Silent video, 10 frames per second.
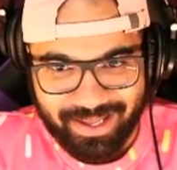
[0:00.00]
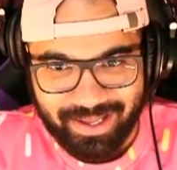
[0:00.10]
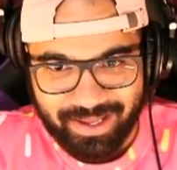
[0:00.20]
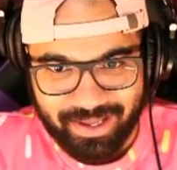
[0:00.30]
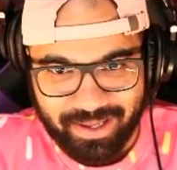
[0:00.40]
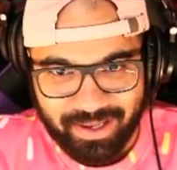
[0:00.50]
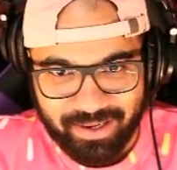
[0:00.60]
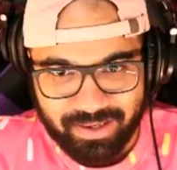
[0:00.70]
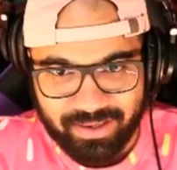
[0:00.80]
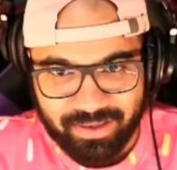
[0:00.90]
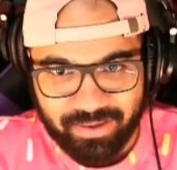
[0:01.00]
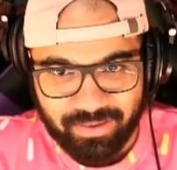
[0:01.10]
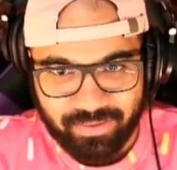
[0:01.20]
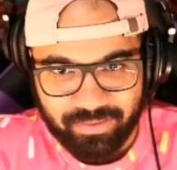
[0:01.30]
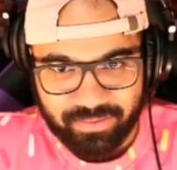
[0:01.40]

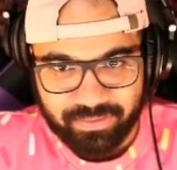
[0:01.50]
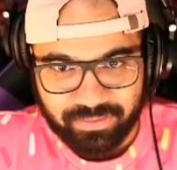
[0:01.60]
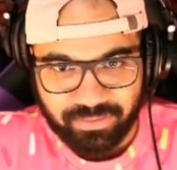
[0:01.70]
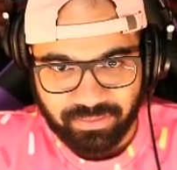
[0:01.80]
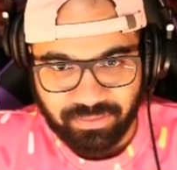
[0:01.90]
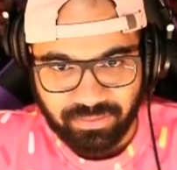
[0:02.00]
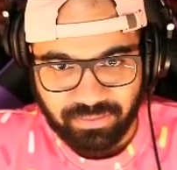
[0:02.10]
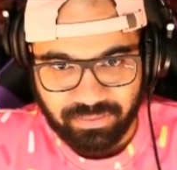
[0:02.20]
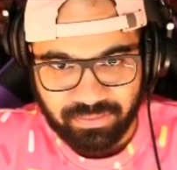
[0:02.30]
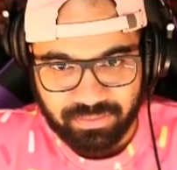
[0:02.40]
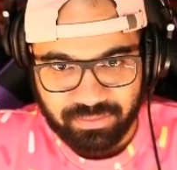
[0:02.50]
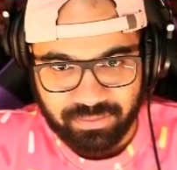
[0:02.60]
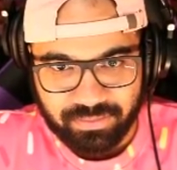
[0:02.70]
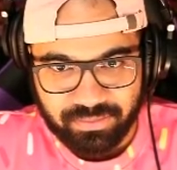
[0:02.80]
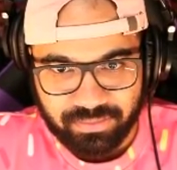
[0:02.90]

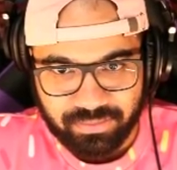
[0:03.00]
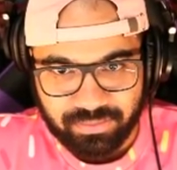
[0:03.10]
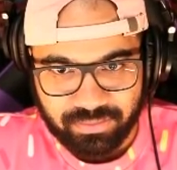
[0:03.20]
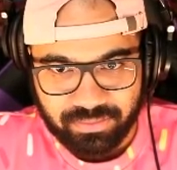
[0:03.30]
[no speech]